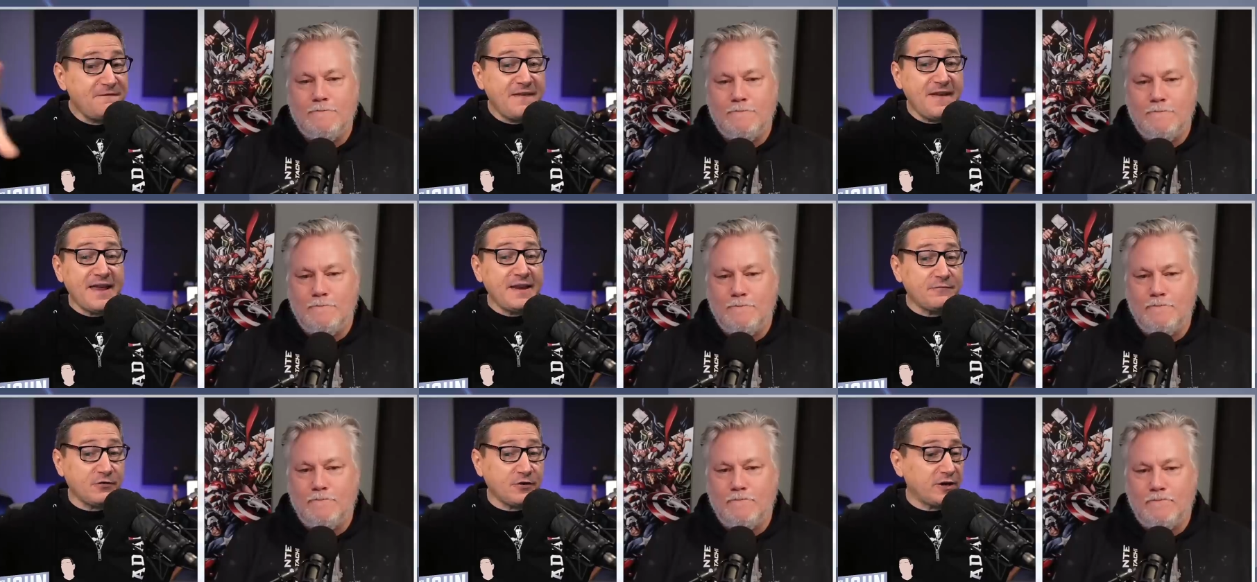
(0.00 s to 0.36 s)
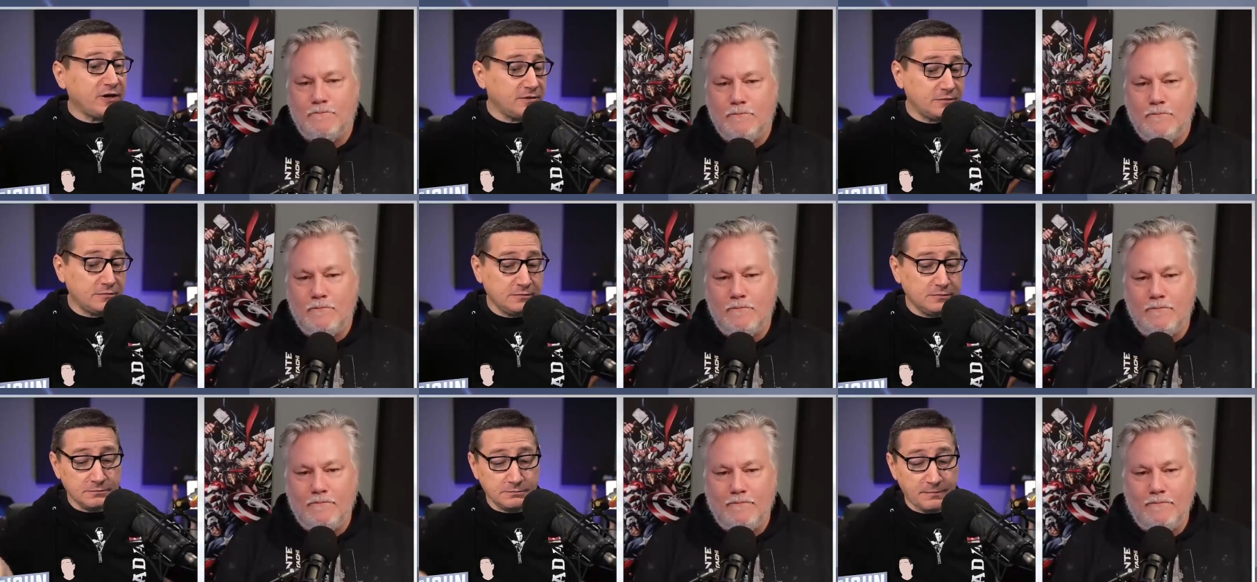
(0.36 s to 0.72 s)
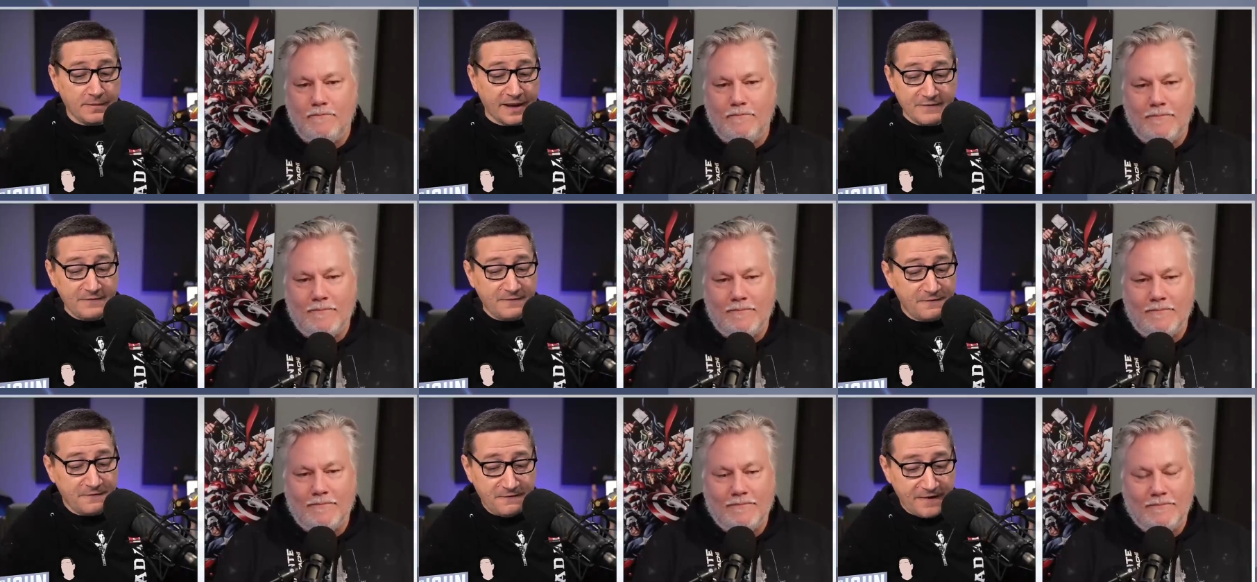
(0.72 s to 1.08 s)
Speaker 1: favorite...
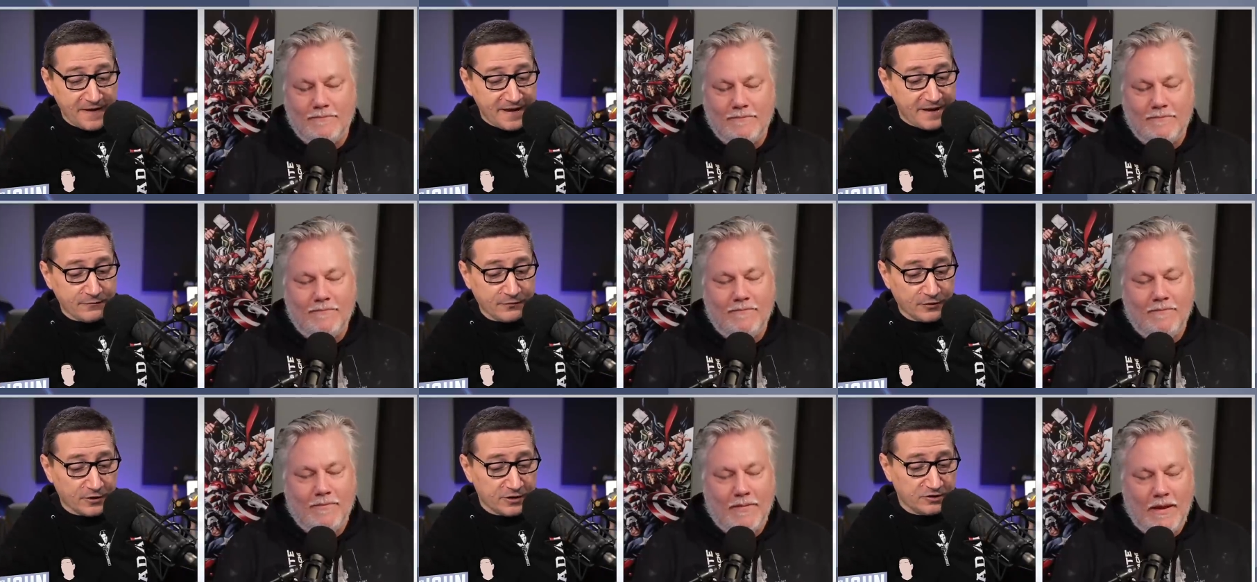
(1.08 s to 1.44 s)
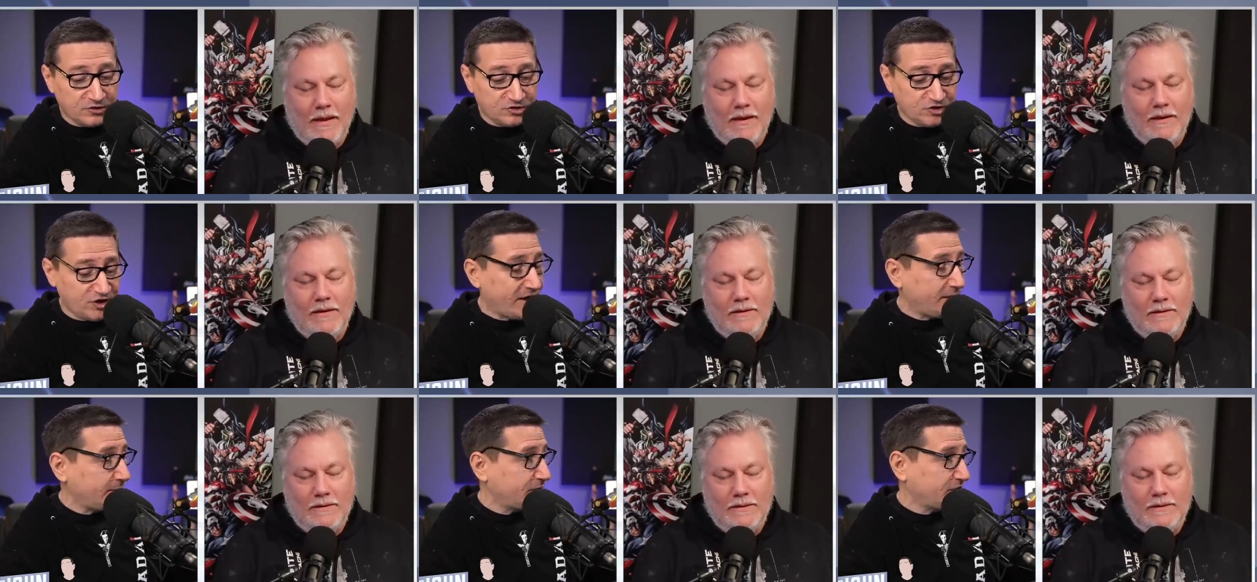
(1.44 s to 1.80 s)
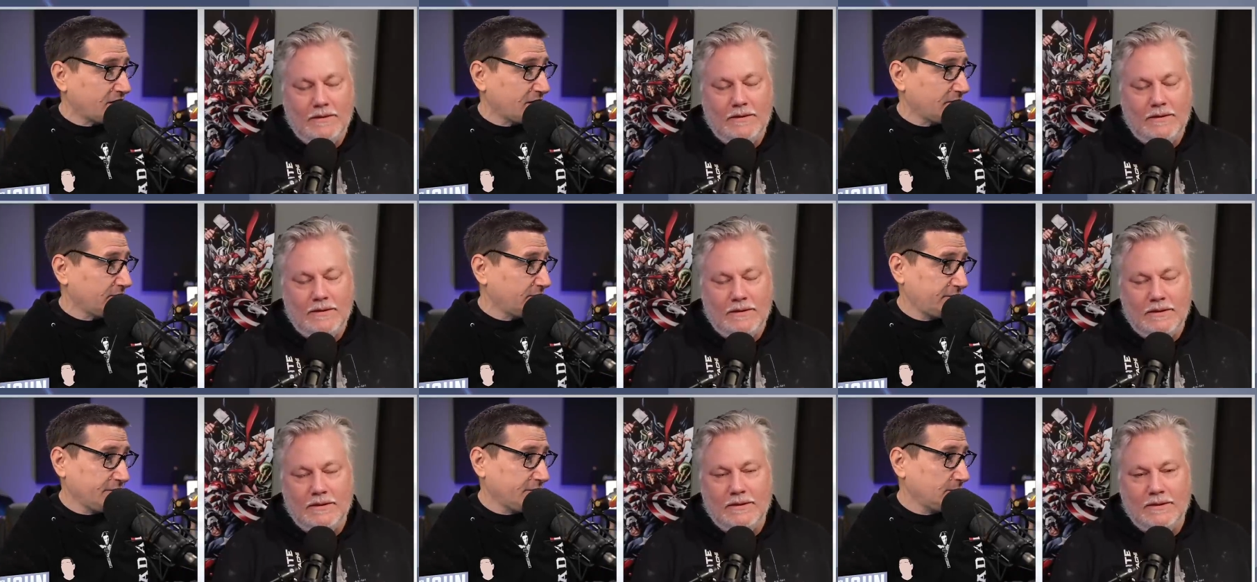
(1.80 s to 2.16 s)
My favorite James
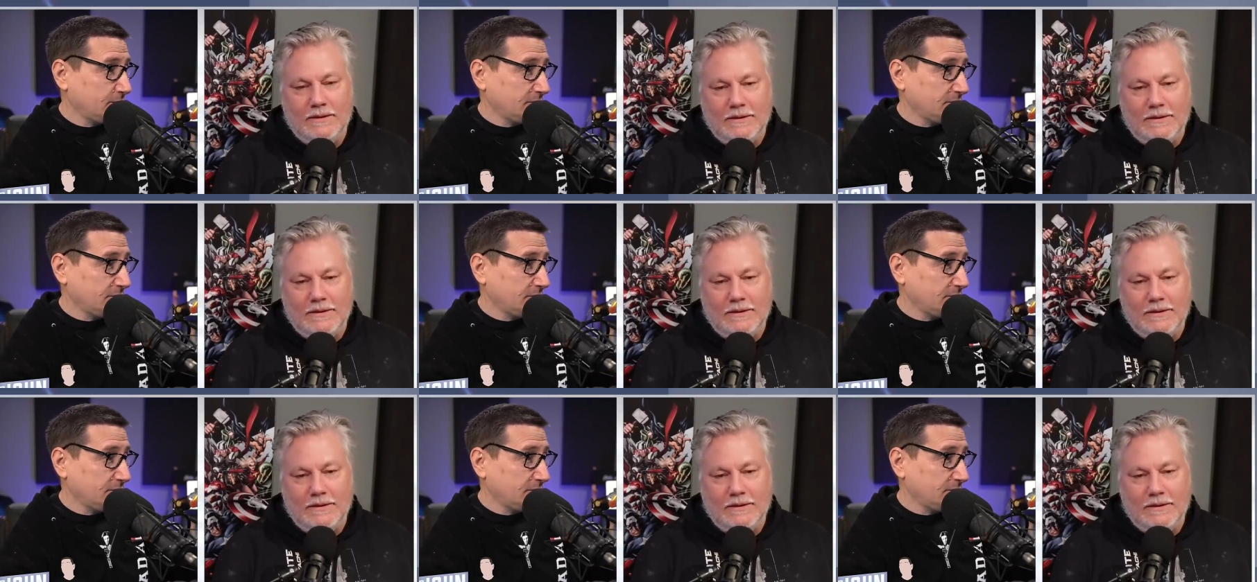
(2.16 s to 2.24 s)
Gunn film.